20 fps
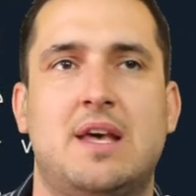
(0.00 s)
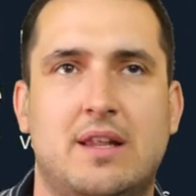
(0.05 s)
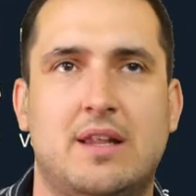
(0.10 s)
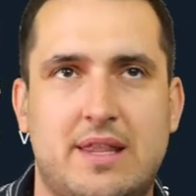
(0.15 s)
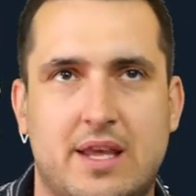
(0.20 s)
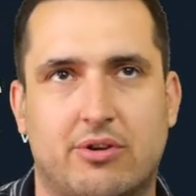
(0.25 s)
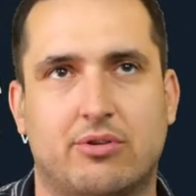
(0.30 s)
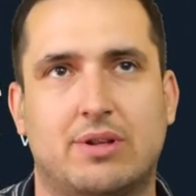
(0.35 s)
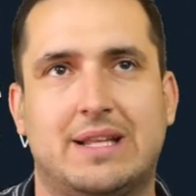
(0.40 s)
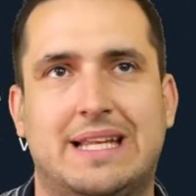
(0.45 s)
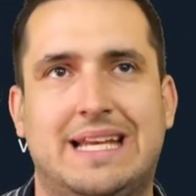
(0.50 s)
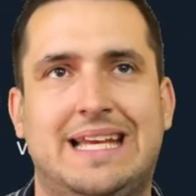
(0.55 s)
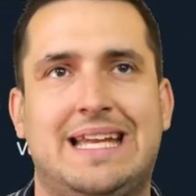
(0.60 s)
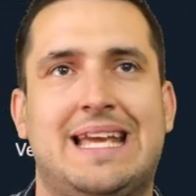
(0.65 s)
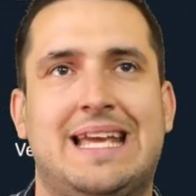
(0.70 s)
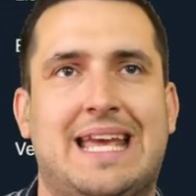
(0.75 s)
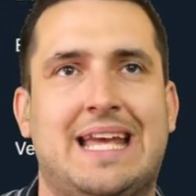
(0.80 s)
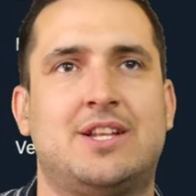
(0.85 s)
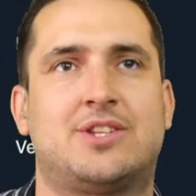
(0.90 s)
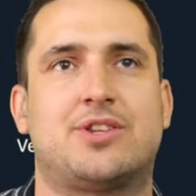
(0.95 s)
They're
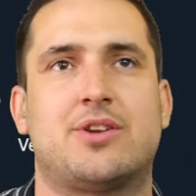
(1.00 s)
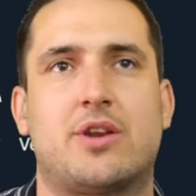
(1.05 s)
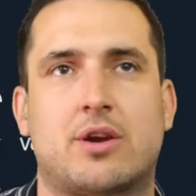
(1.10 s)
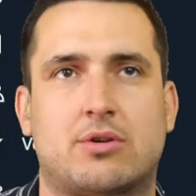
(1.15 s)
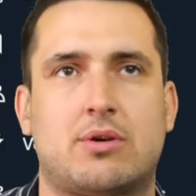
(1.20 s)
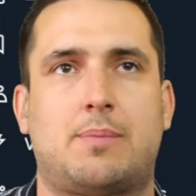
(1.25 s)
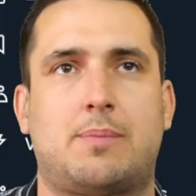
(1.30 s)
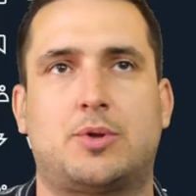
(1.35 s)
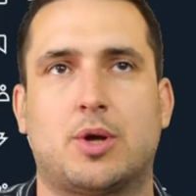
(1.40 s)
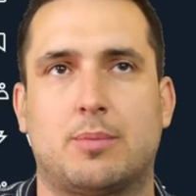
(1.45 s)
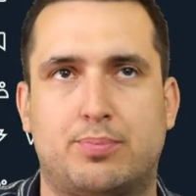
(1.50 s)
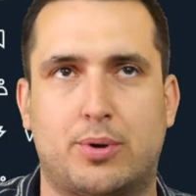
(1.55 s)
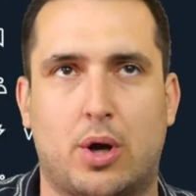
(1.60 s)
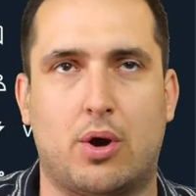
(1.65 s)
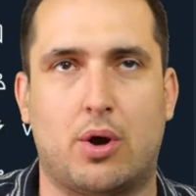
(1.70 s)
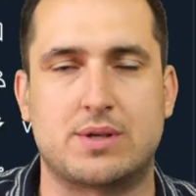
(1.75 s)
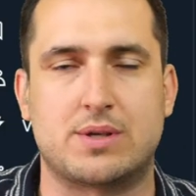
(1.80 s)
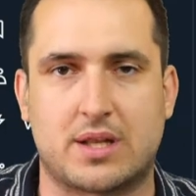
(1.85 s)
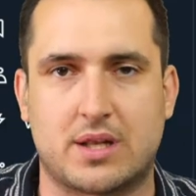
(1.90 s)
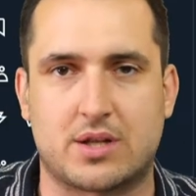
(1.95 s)
leaning into the crypto
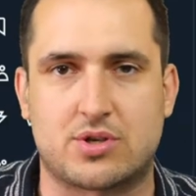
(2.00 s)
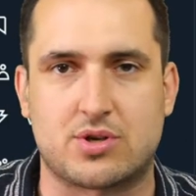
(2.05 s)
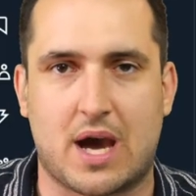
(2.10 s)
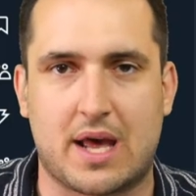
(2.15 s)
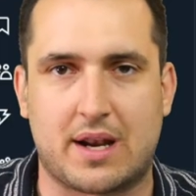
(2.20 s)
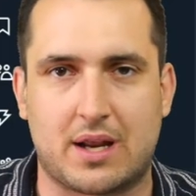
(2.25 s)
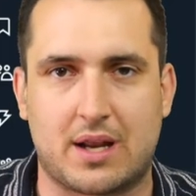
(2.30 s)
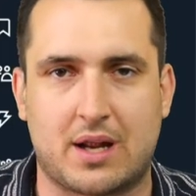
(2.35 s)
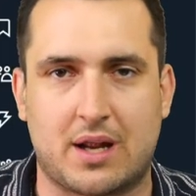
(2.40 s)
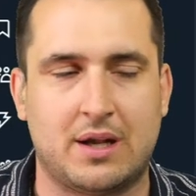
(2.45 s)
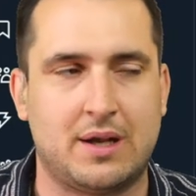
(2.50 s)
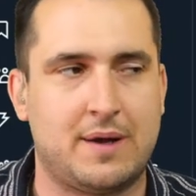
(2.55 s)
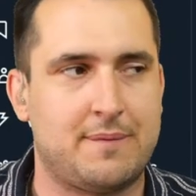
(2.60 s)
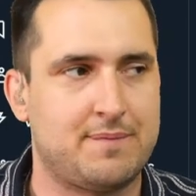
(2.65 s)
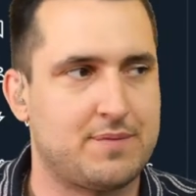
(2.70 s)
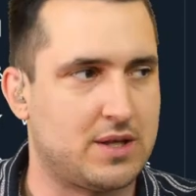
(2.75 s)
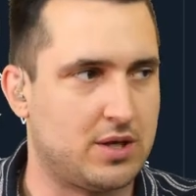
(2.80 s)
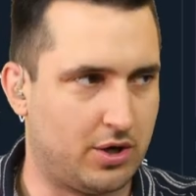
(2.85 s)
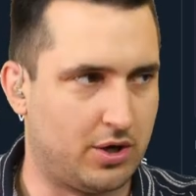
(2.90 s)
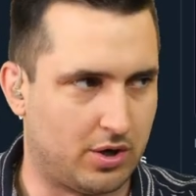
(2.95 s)
bros and they're trying to,
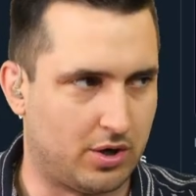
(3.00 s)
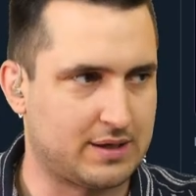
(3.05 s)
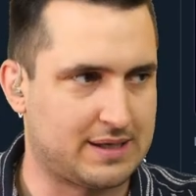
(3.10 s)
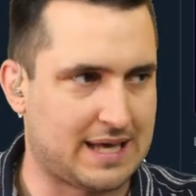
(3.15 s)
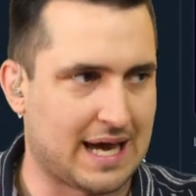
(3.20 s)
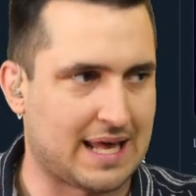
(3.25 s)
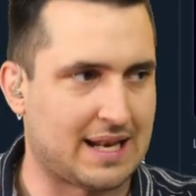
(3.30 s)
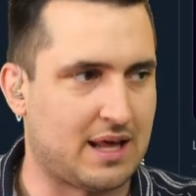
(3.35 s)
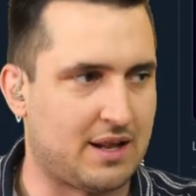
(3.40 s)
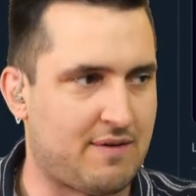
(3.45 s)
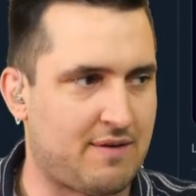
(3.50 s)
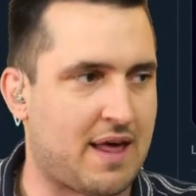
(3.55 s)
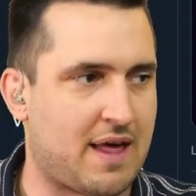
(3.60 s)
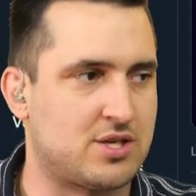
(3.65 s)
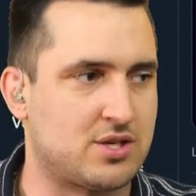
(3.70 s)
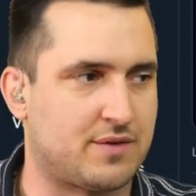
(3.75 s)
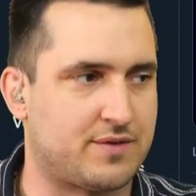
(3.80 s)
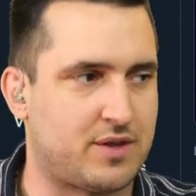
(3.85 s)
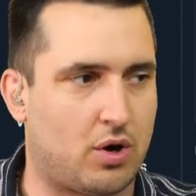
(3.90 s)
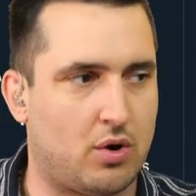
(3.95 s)
you know, get
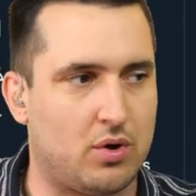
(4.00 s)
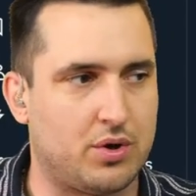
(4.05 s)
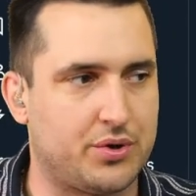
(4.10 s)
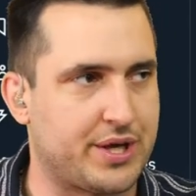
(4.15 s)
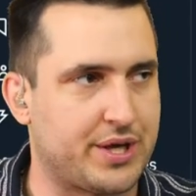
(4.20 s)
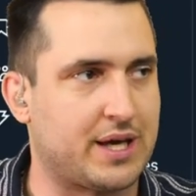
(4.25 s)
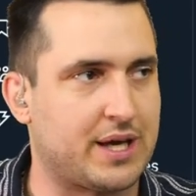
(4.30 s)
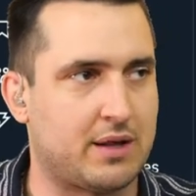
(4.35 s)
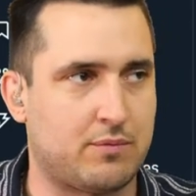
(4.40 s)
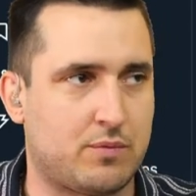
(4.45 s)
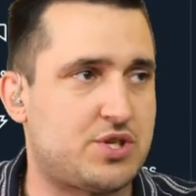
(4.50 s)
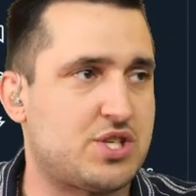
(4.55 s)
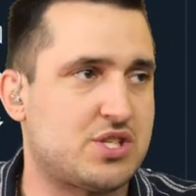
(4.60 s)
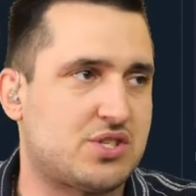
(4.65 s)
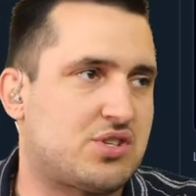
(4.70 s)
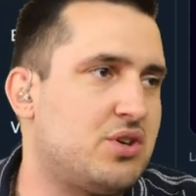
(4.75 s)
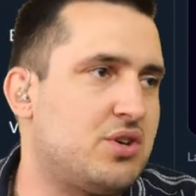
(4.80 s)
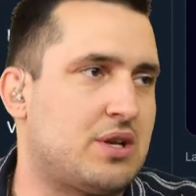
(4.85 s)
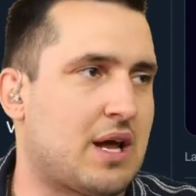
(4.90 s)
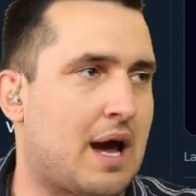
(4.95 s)
advantage of the whole thing, and which
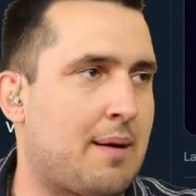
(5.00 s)
is good.